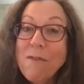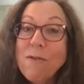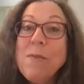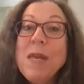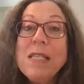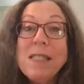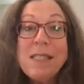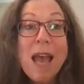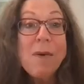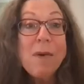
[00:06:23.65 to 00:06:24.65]
for me to
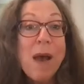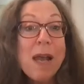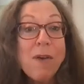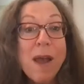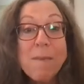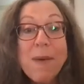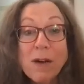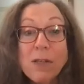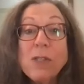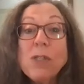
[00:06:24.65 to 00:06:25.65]
stay with my
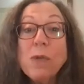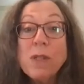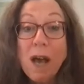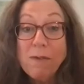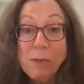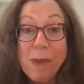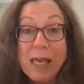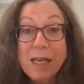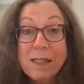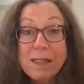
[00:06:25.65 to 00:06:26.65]
grandparents who loved me.